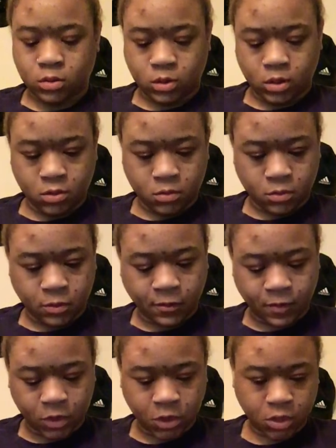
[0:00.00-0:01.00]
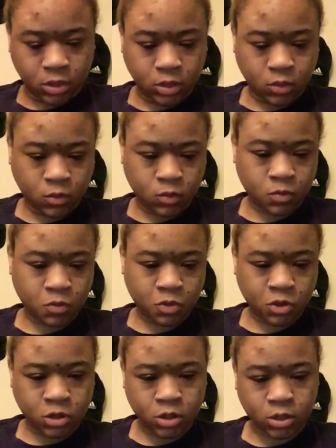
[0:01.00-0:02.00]
alright, let me flush this one
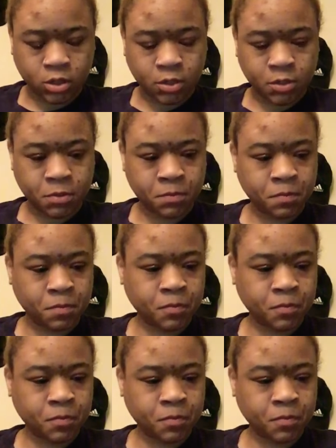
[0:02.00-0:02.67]
more time.